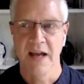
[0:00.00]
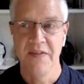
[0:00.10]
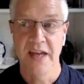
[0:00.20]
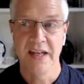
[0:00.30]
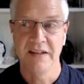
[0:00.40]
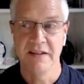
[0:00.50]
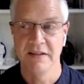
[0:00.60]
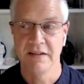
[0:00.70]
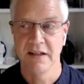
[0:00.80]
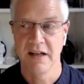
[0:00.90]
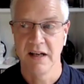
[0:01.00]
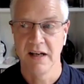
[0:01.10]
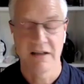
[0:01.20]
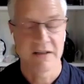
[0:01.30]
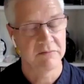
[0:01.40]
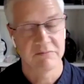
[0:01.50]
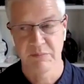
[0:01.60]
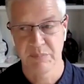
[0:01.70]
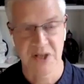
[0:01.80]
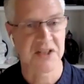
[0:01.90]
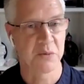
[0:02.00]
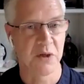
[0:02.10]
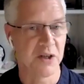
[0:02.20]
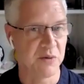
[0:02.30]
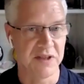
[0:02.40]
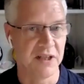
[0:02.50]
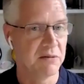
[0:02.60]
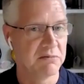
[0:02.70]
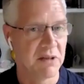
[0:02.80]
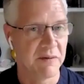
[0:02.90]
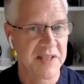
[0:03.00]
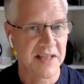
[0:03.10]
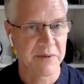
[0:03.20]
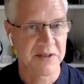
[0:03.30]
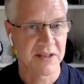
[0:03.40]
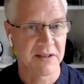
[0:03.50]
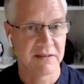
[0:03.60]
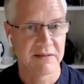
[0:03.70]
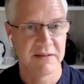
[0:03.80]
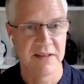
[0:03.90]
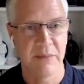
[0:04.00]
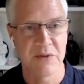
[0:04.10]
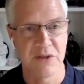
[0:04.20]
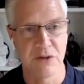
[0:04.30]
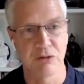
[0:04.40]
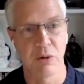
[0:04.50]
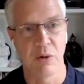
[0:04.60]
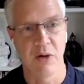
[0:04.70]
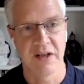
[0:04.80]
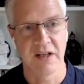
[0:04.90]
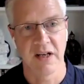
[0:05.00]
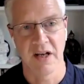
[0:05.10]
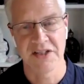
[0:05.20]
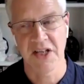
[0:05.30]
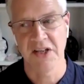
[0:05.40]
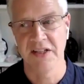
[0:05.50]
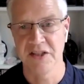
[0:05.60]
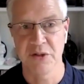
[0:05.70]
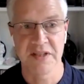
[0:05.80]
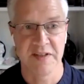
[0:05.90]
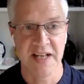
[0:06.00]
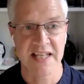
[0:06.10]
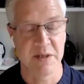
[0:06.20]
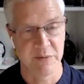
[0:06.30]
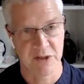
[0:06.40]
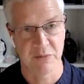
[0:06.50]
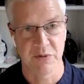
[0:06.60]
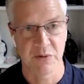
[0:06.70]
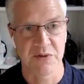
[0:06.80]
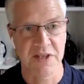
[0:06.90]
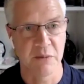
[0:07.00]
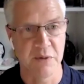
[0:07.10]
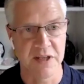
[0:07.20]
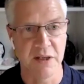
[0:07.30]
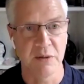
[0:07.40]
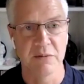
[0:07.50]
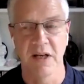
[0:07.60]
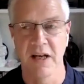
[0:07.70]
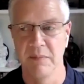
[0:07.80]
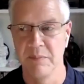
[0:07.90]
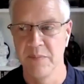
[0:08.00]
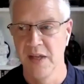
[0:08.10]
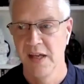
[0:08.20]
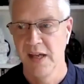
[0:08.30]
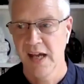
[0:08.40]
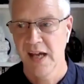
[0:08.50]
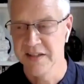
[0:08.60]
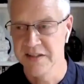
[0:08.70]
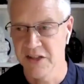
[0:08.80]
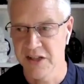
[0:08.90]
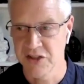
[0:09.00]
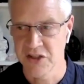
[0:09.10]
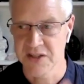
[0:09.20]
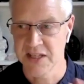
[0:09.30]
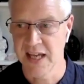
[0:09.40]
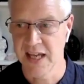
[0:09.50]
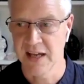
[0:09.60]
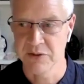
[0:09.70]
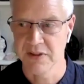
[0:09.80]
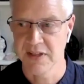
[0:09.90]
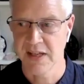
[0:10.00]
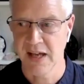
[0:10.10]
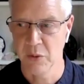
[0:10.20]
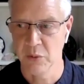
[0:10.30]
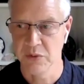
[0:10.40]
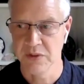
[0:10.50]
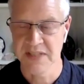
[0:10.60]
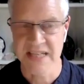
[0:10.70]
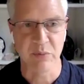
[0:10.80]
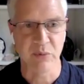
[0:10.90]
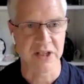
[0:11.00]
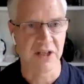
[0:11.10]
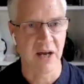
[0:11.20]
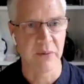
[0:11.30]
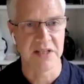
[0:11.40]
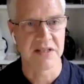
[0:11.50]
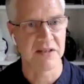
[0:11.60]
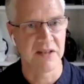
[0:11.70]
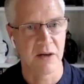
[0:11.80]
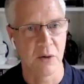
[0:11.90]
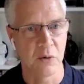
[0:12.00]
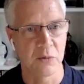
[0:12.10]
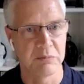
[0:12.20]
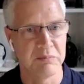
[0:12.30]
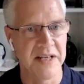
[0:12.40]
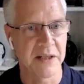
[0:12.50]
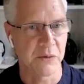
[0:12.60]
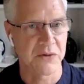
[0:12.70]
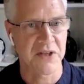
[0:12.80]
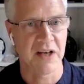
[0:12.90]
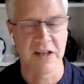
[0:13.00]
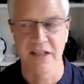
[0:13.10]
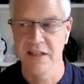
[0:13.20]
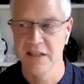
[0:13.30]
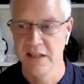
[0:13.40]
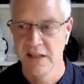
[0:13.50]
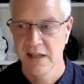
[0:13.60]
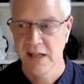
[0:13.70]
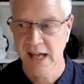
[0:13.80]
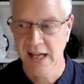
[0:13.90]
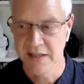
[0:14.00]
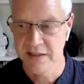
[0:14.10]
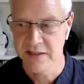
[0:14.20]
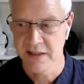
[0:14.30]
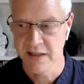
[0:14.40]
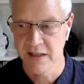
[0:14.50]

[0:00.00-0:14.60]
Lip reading: then because I'd worked with you, obviously that was the draw. I'd done intuitive anatomy, which was also with you, and I could just see how deep we could go into the whole medical side. And